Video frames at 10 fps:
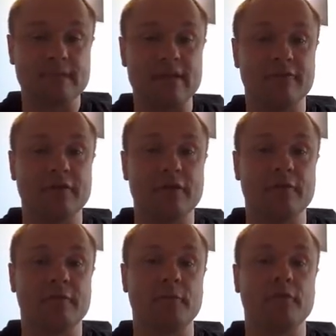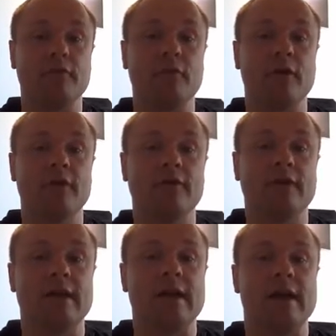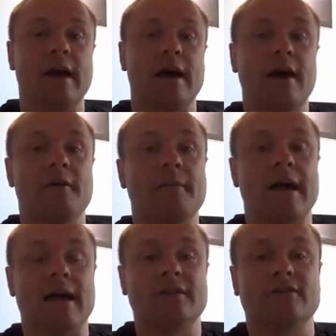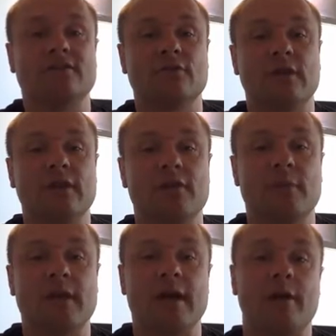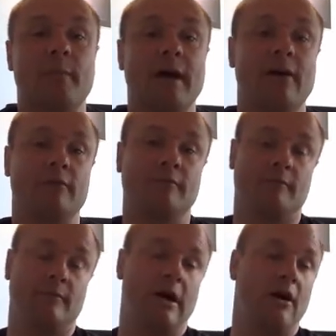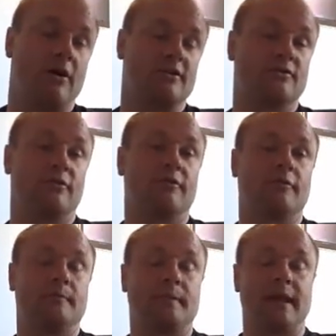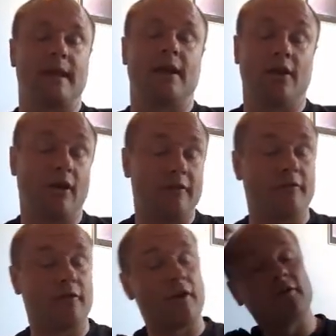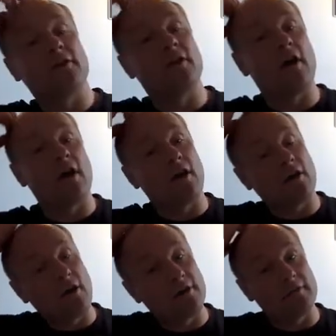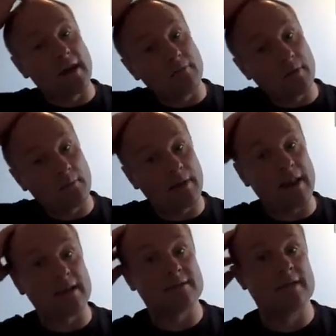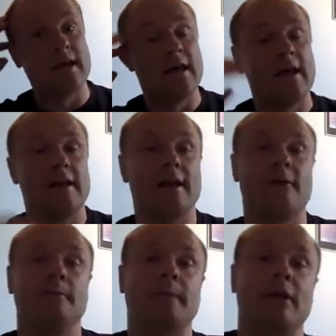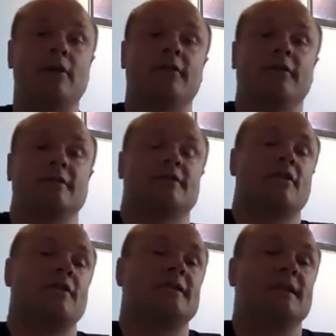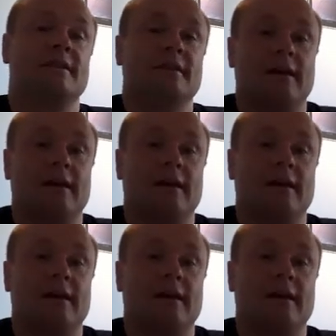view of beautiful Earth, and talk a little bit about our sort of life on Earth and our kind of neighbouring planets. Now, Earth started